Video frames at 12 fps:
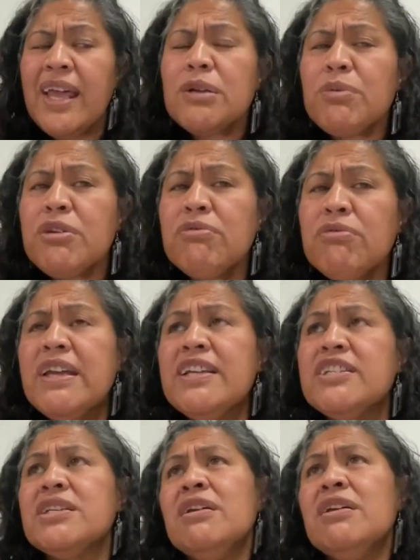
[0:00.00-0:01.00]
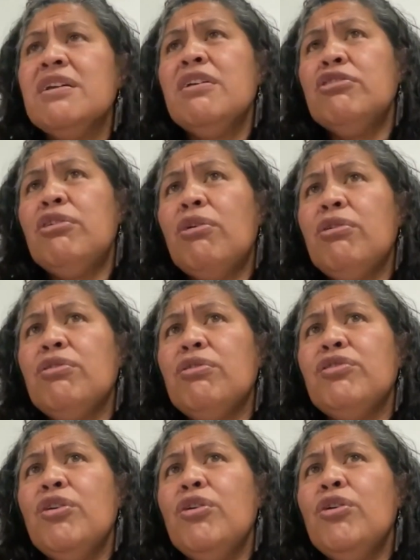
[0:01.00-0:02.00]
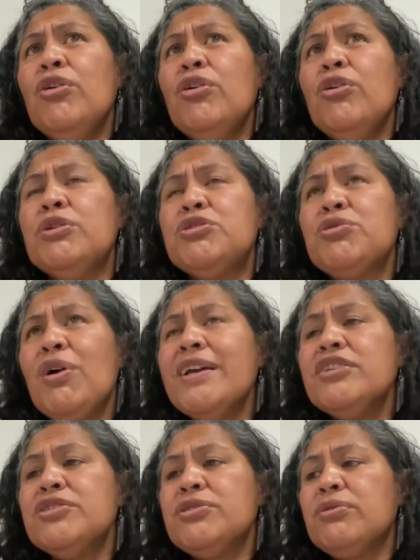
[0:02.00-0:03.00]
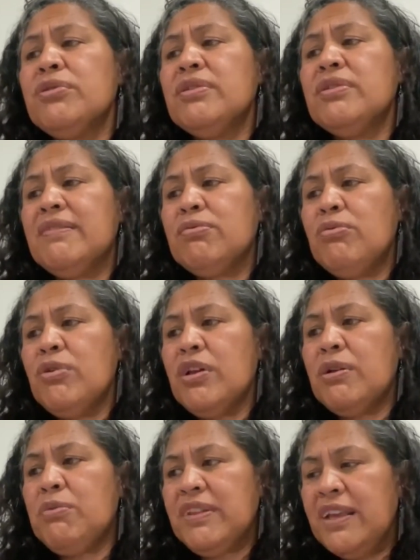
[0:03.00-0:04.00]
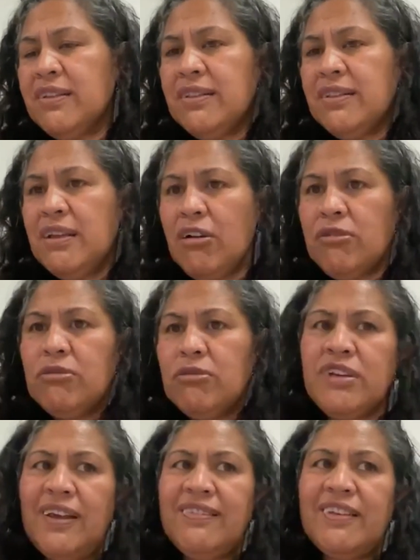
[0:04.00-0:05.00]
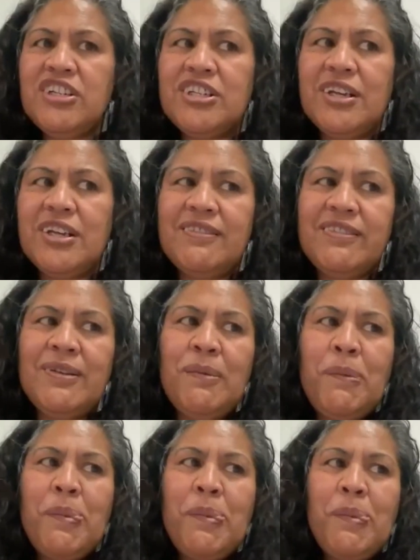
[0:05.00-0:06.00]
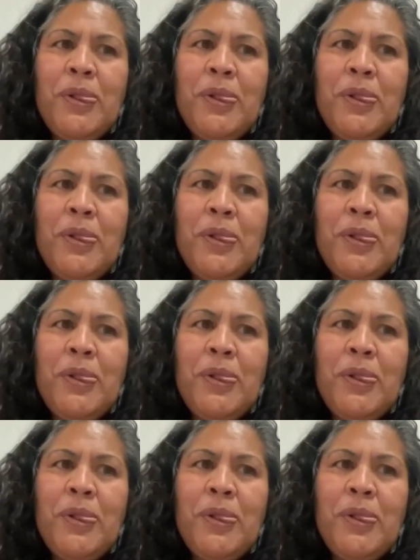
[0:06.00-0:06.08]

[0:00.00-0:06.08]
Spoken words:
Like, how do we reach those who are trying to do this work within their own organizations,